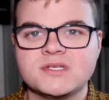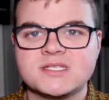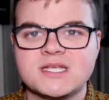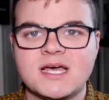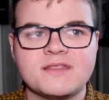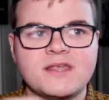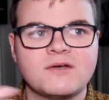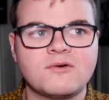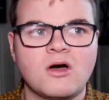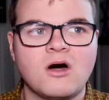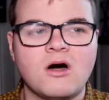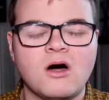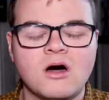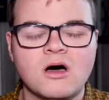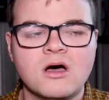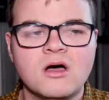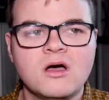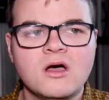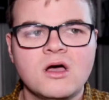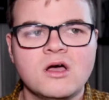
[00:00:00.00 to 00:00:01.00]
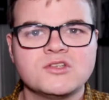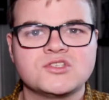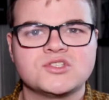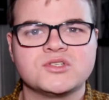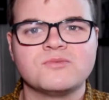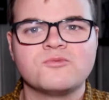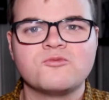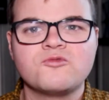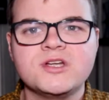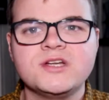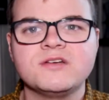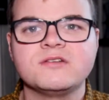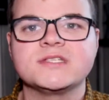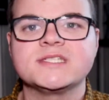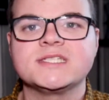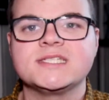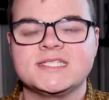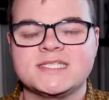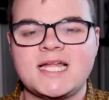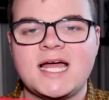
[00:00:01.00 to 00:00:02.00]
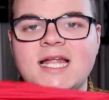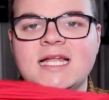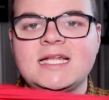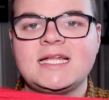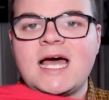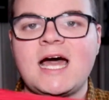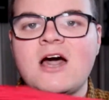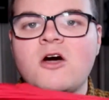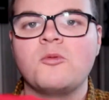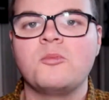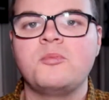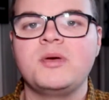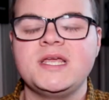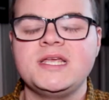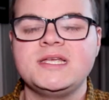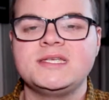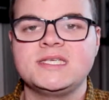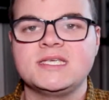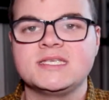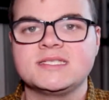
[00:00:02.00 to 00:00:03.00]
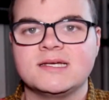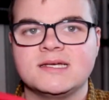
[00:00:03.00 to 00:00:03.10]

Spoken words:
is that there are some real standout pieces.